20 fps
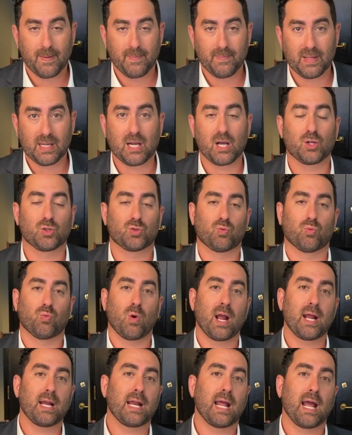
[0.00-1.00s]
Because
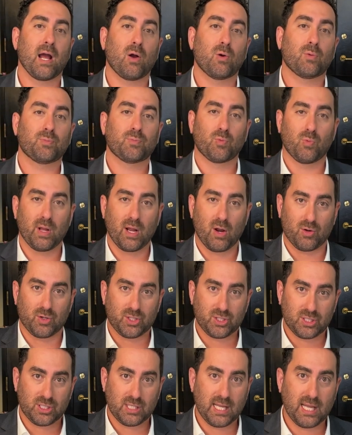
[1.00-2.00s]
right now we are
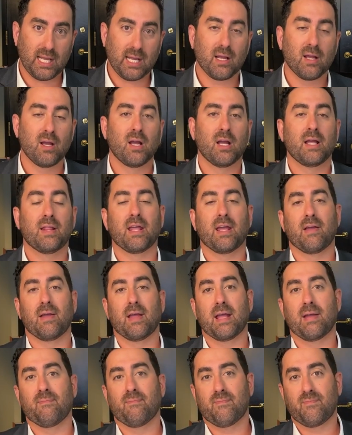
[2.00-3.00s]
seeing the
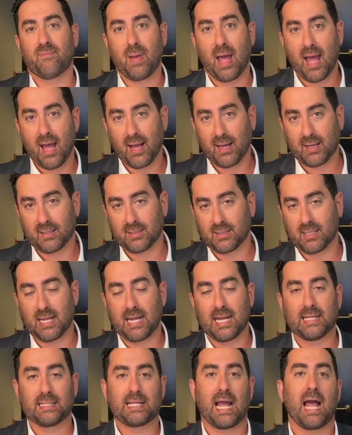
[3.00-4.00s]
impact
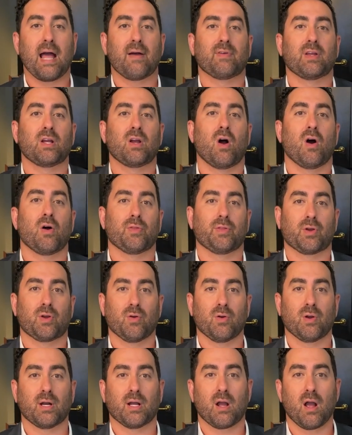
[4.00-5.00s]
it's having on the
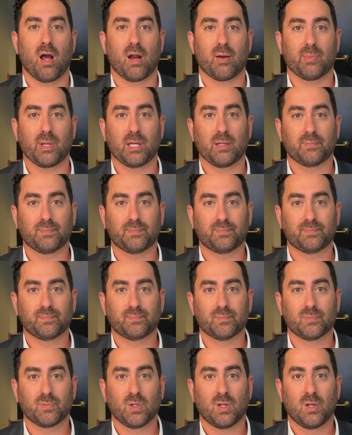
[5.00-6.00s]
current economy.
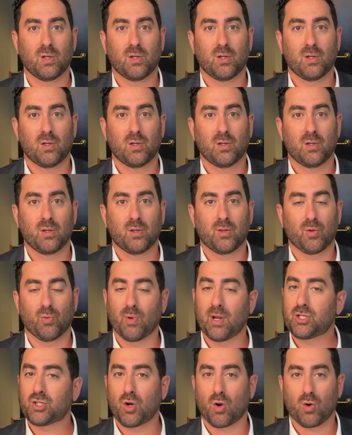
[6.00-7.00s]
The
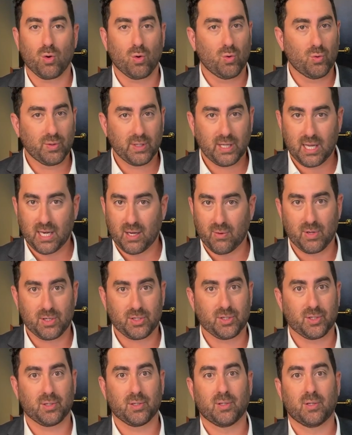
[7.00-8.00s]
rich are only getting
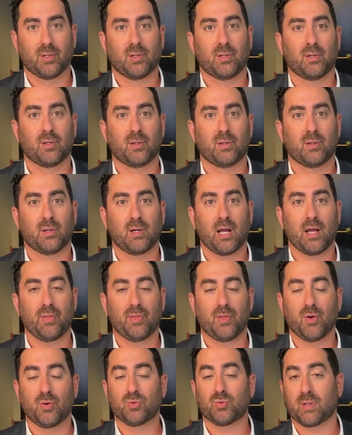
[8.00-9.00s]
richer,
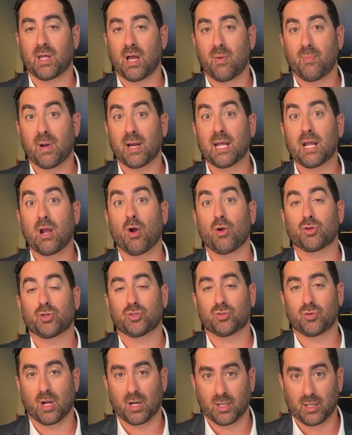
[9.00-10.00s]
and those without money are
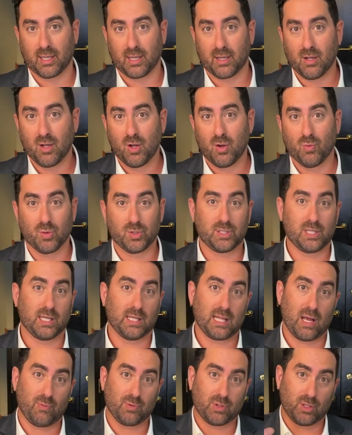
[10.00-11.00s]
struggling. We're
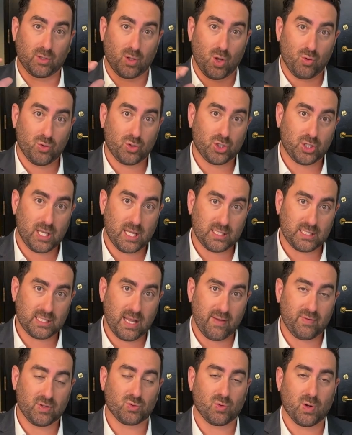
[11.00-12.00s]
seeing that with the low
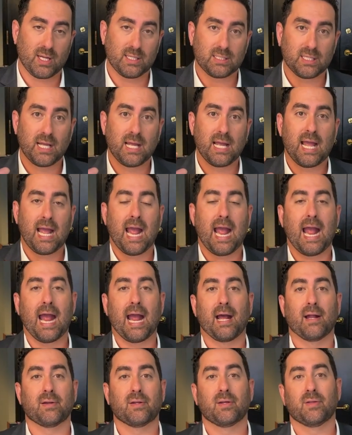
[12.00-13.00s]
savings rates
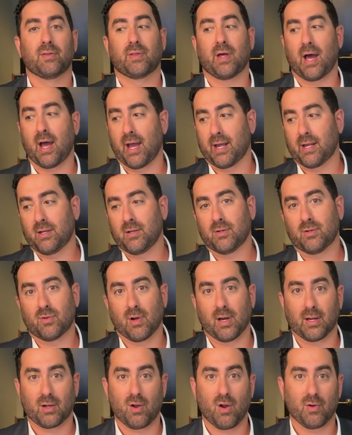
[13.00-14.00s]
and the high
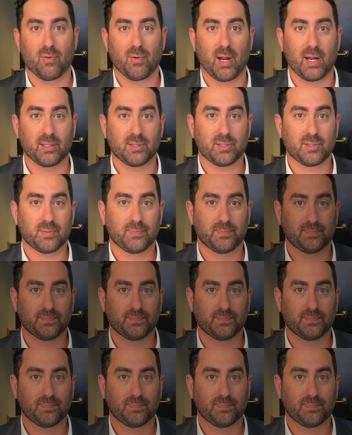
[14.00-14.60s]
credit card rates.